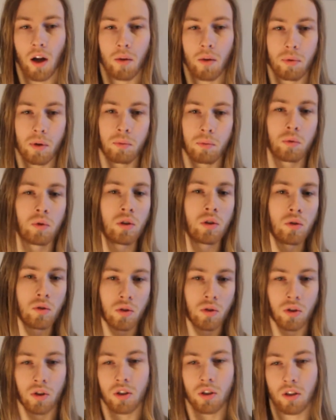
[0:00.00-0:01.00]
people
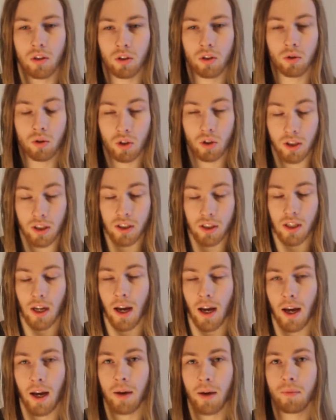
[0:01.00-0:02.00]
usually
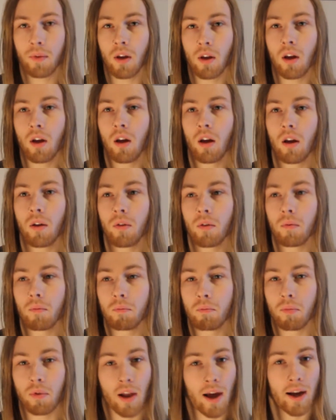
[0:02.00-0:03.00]
say
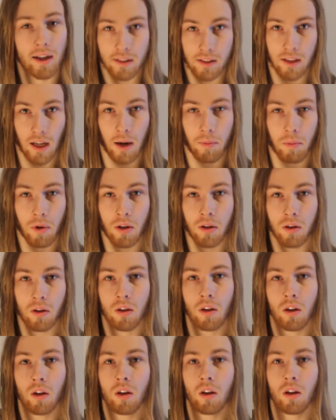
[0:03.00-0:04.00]
Black Sabbath.
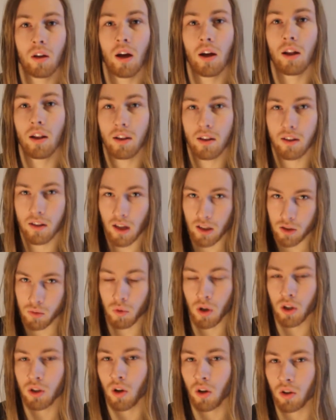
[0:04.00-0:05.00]
That's
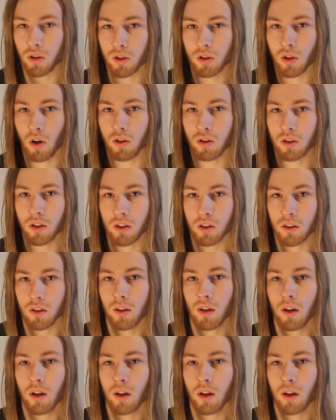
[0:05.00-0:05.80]
where it all started.